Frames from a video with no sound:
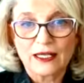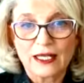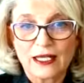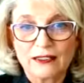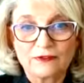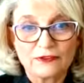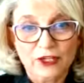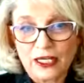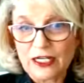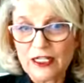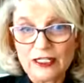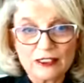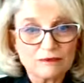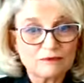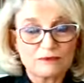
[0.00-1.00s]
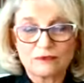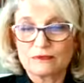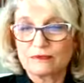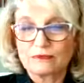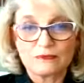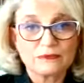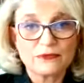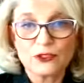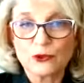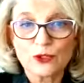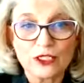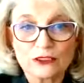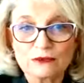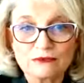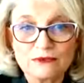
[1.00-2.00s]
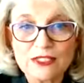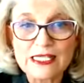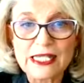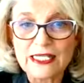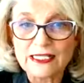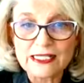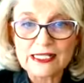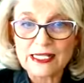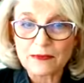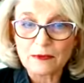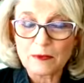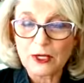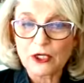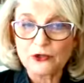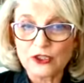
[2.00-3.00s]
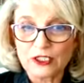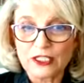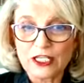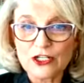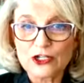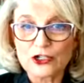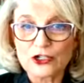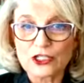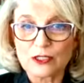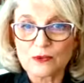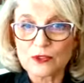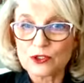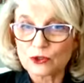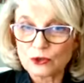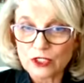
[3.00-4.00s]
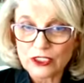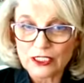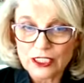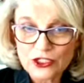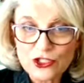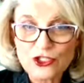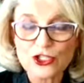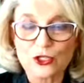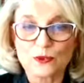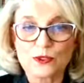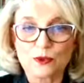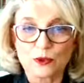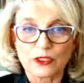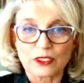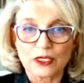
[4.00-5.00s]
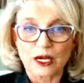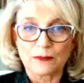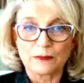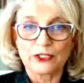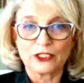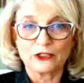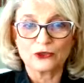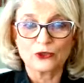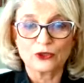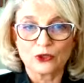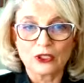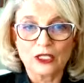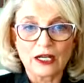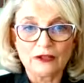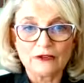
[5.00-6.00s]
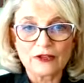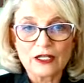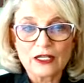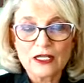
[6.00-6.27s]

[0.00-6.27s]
And frankly, you can say the same about relationships. New relationships will come into your life.